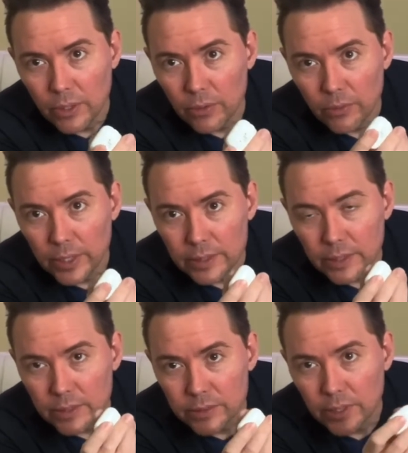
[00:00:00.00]
No, it
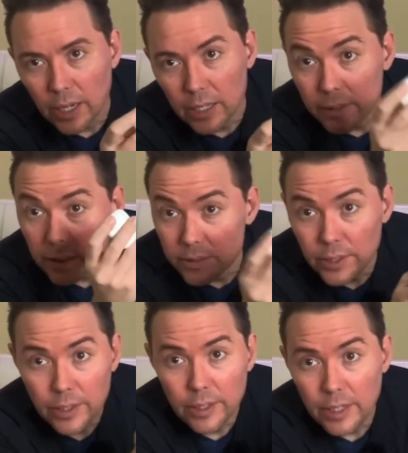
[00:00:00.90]
does not. Does
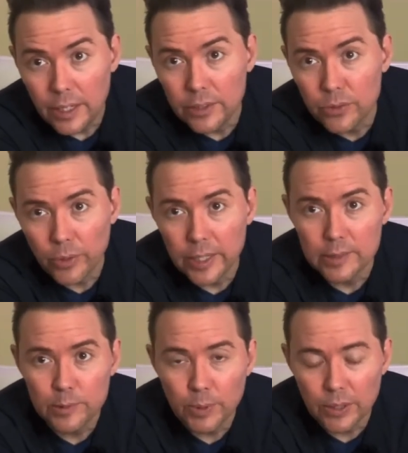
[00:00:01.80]
it need
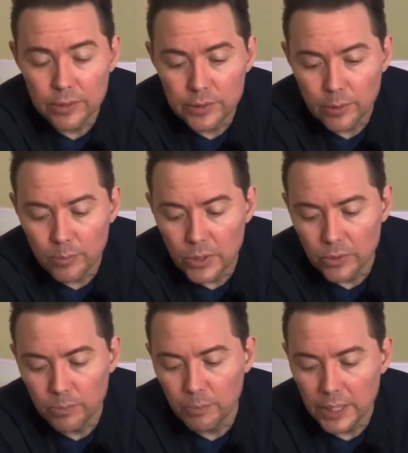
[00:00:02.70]
transparency
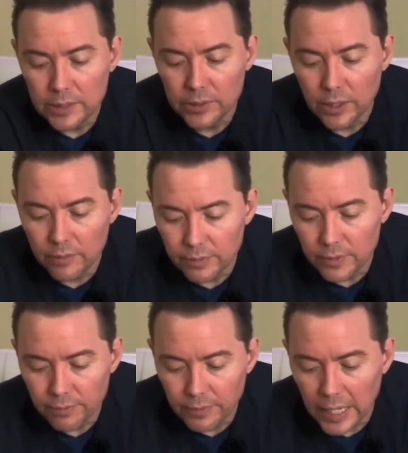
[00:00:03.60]
mode based off of
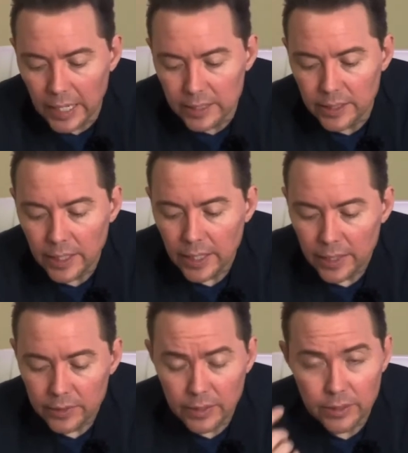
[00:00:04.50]
the fact
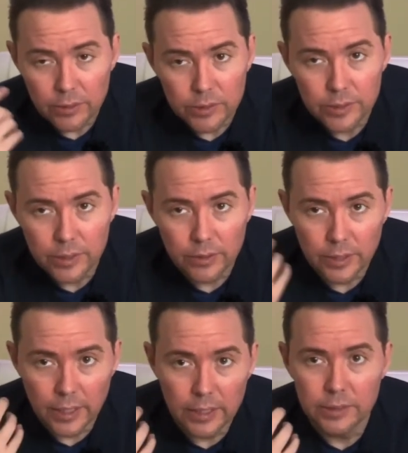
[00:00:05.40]
that you're still
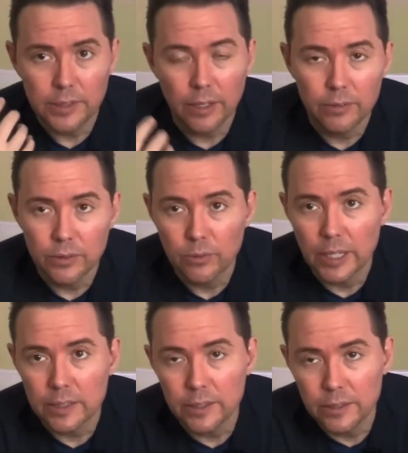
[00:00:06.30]
getting sound
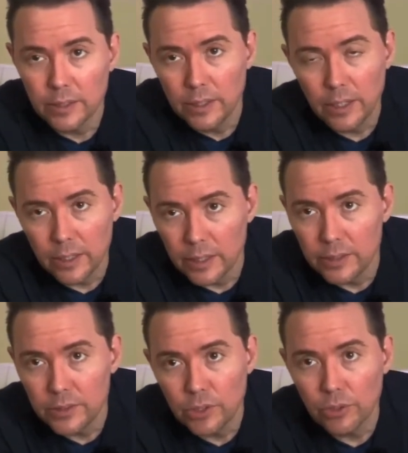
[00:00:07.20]
directed uh,
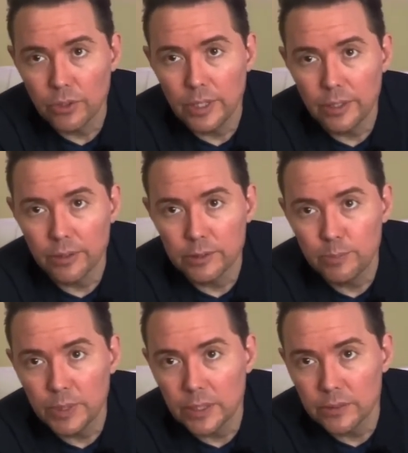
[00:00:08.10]
into your ears
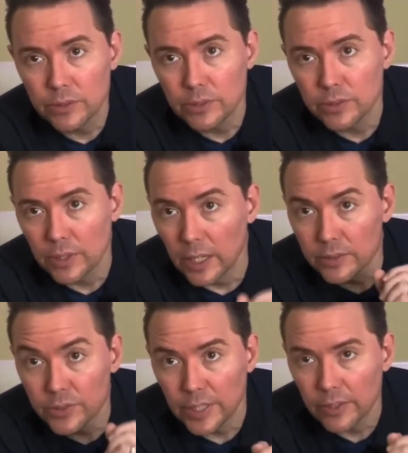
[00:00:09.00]
because it's not
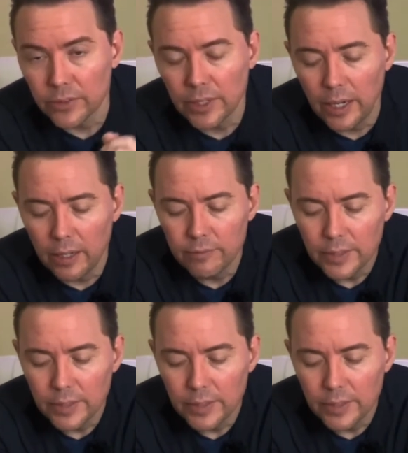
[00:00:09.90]
sealed off.